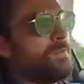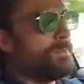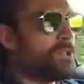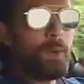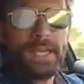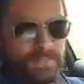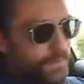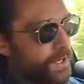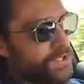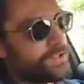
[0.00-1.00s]
tweaked
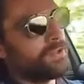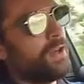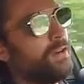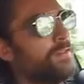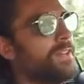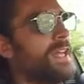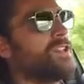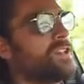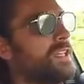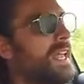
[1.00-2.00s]
version of the
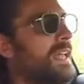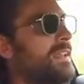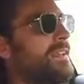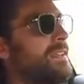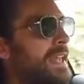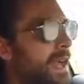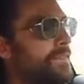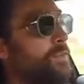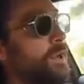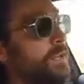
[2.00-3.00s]
engine in the
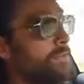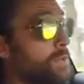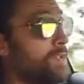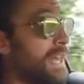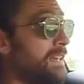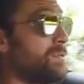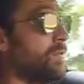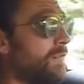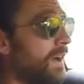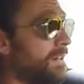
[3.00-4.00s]
F12, whereas in
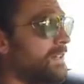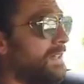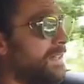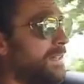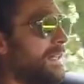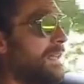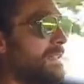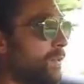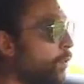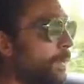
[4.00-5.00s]
actual fact it
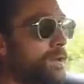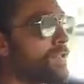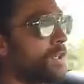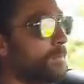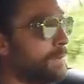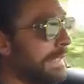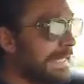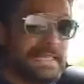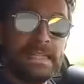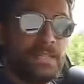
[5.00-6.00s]
is almost a completely